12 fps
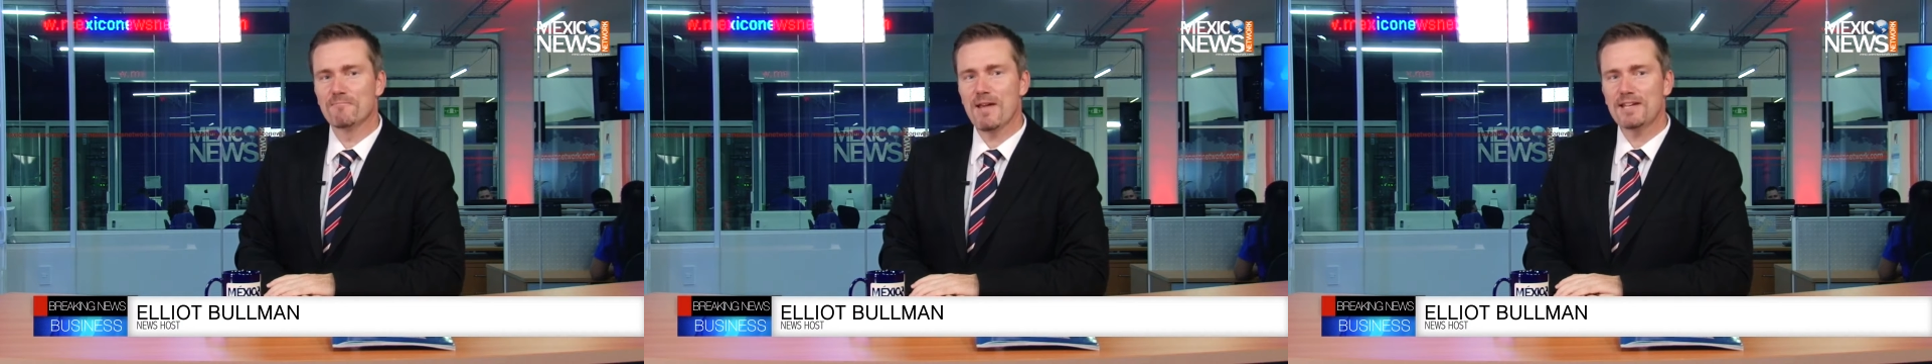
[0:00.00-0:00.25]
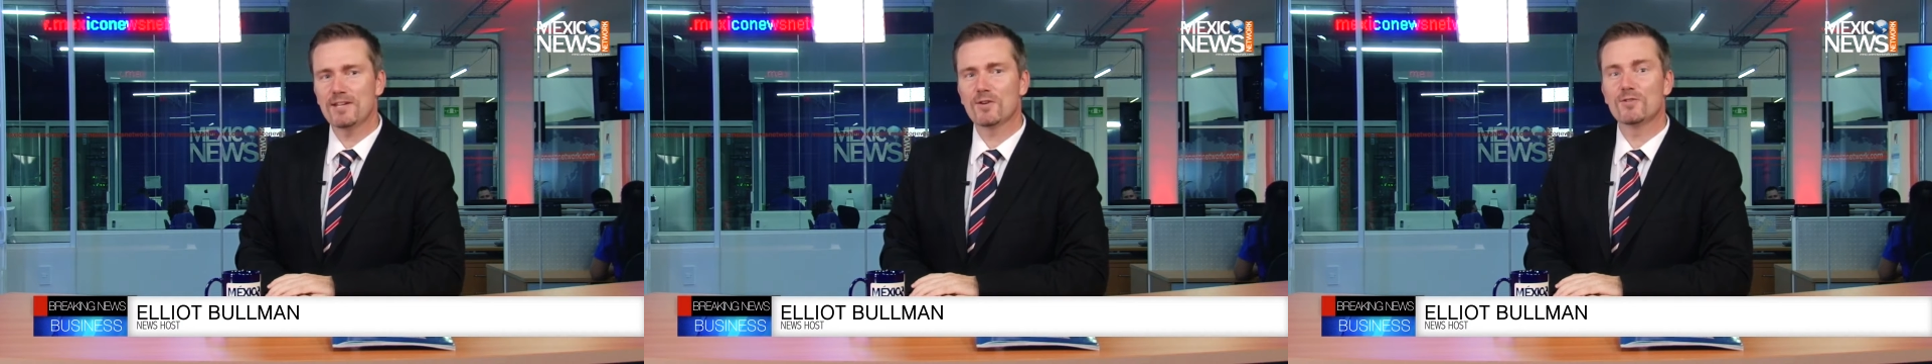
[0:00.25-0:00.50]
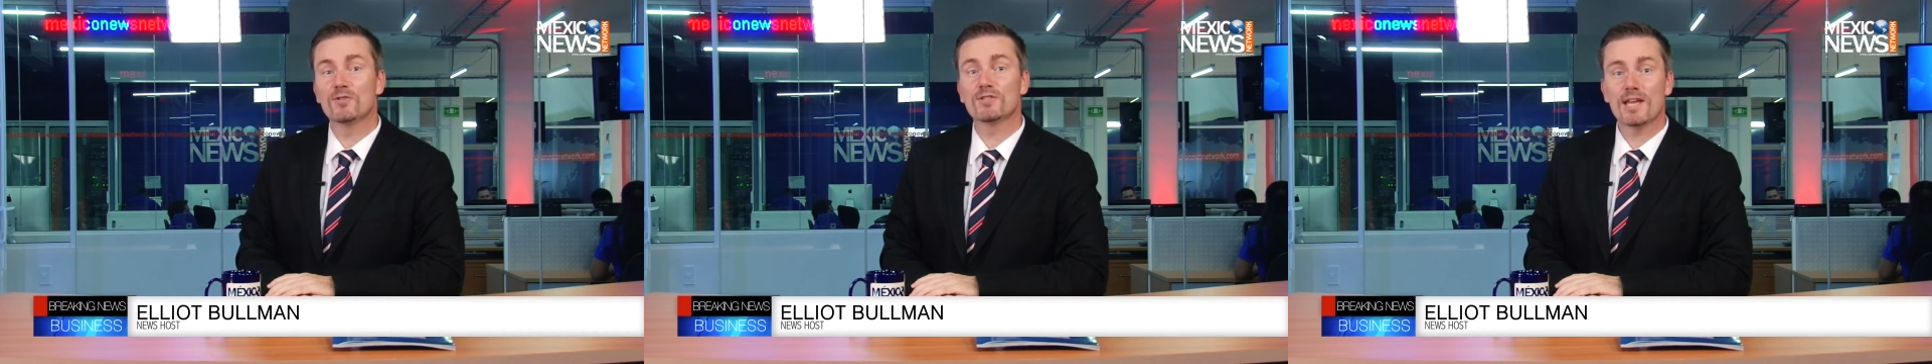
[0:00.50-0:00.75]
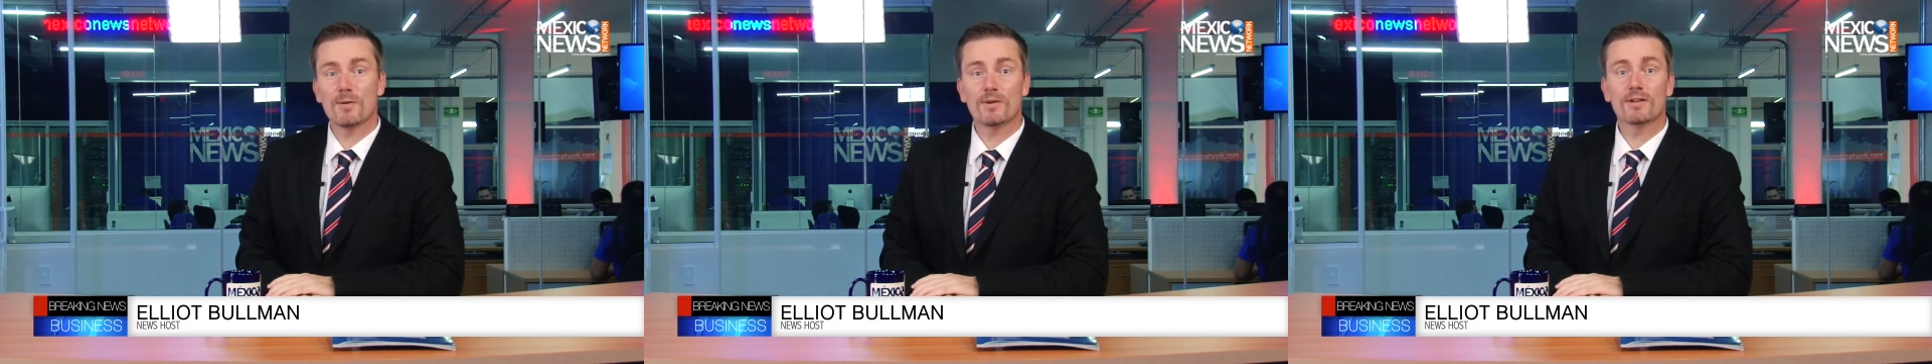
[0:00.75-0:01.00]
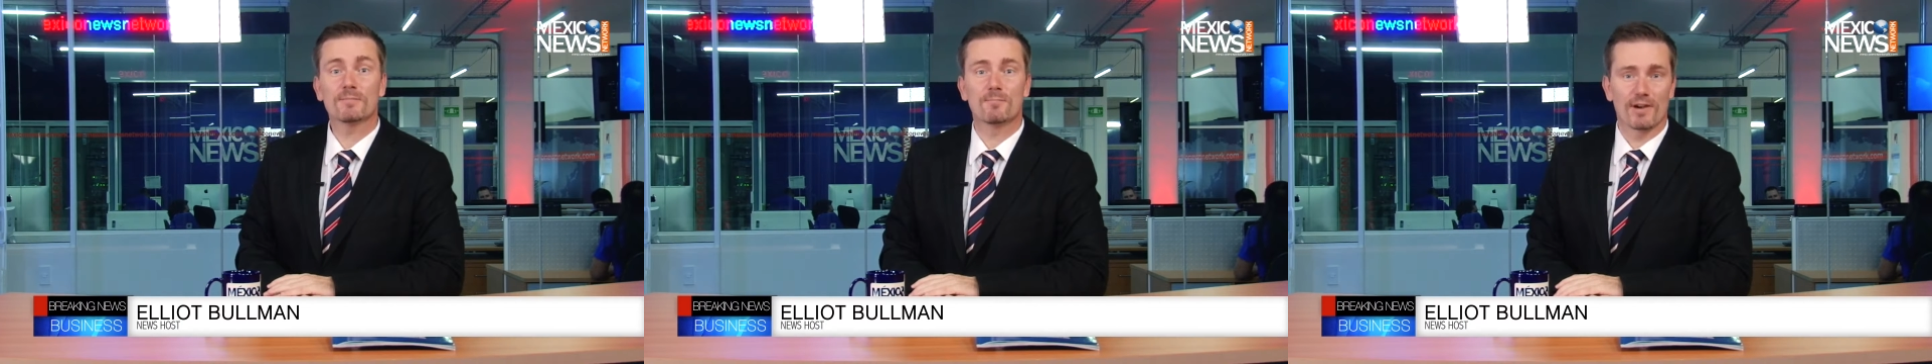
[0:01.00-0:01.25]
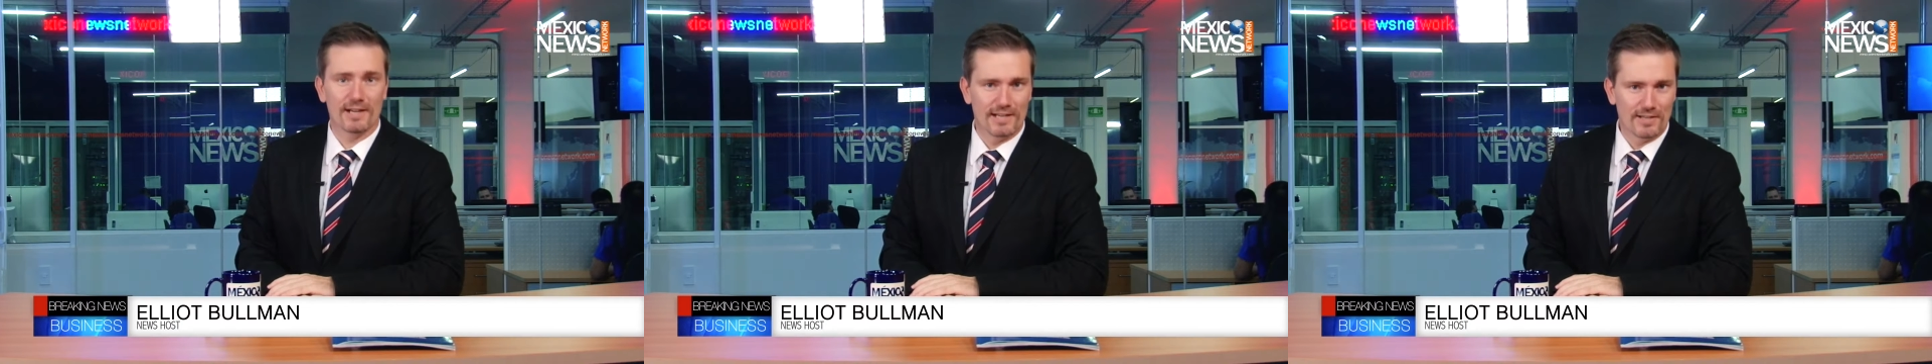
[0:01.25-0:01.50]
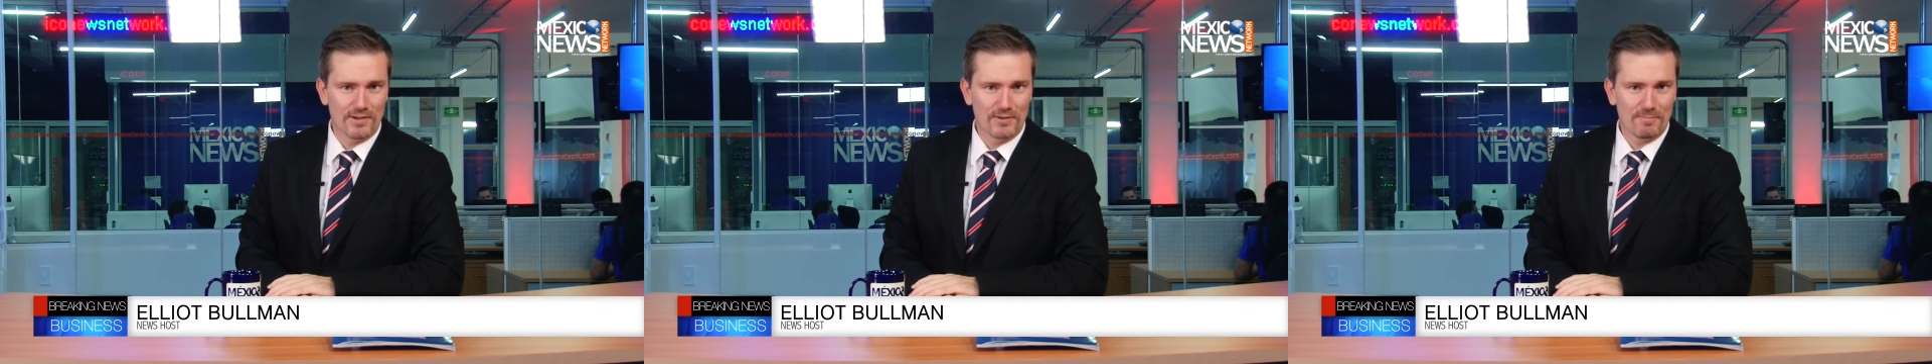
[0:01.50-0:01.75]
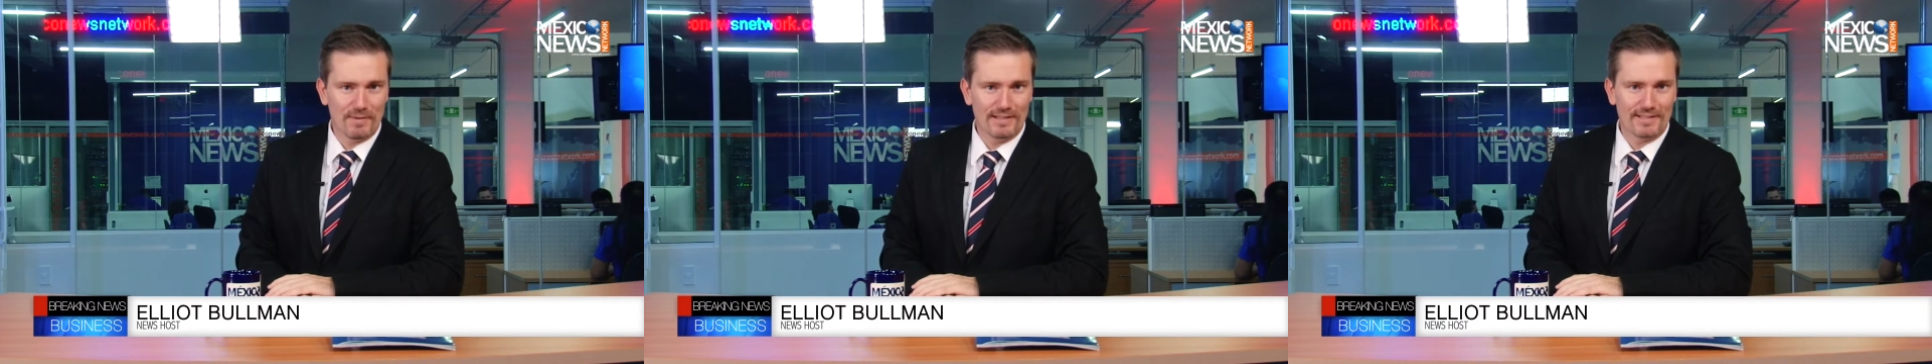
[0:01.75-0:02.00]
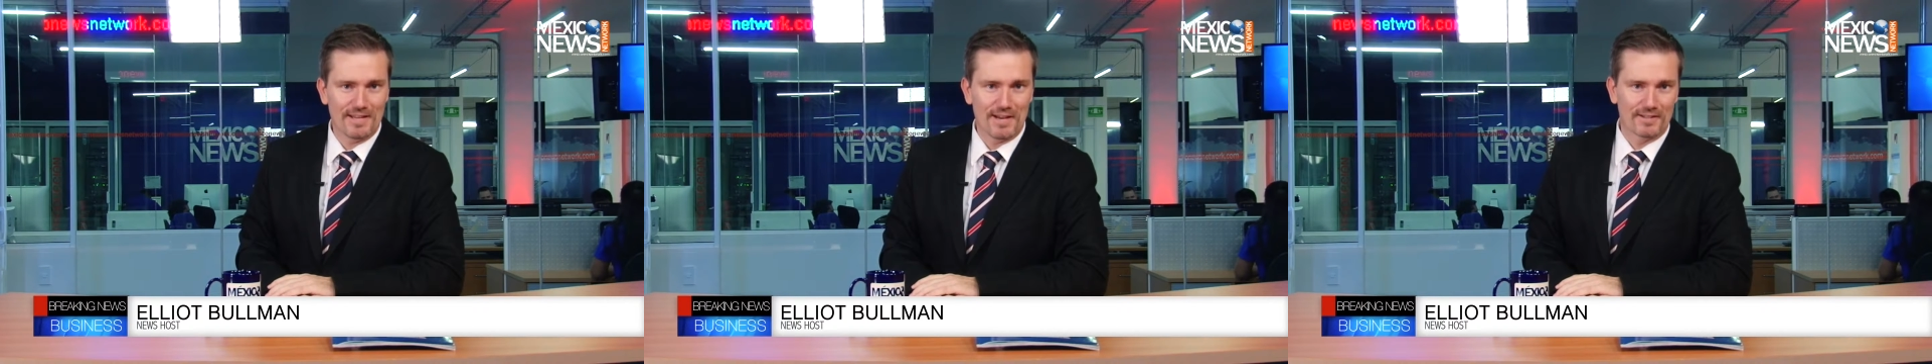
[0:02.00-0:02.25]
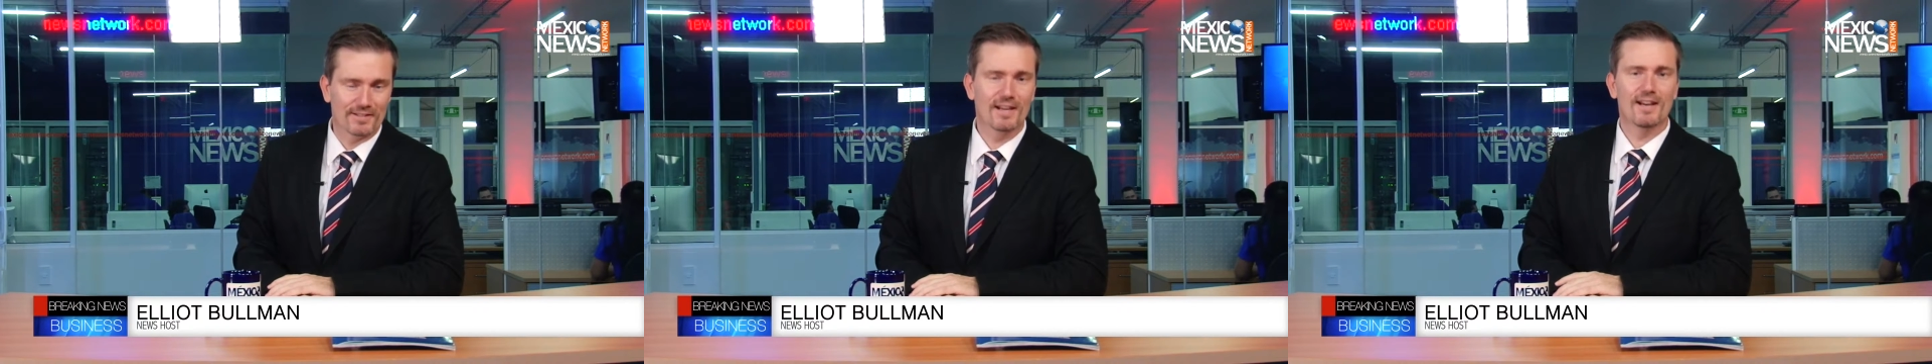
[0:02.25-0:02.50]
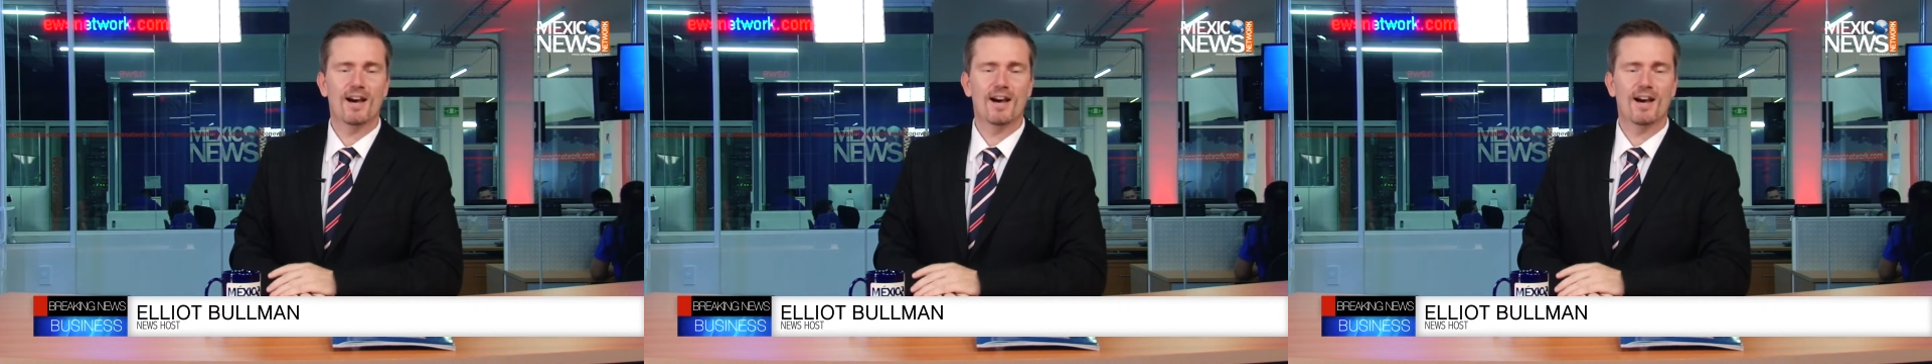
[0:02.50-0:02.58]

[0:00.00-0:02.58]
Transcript: Mexico News Network's Breaking News Business.